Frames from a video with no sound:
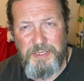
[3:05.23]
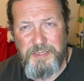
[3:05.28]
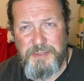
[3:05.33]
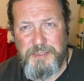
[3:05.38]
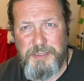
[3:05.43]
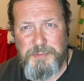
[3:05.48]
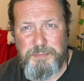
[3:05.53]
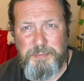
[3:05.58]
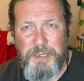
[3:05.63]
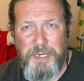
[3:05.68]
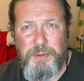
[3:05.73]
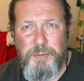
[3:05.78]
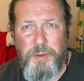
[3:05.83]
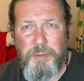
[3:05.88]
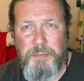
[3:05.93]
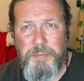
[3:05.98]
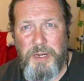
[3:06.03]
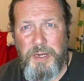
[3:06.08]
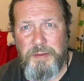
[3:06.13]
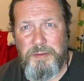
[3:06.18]
just play
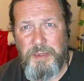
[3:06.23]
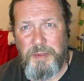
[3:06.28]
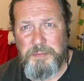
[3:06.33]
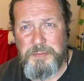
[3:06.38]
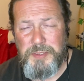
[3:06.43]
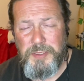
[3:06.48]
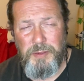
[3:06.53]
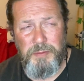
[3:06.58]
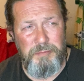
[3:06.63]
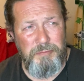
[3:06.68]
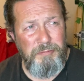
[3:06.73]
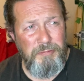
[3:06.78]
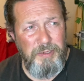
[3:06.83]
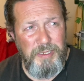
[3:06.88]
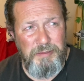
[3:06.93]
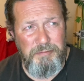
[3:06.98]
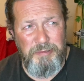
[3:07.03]
one bloke up top really,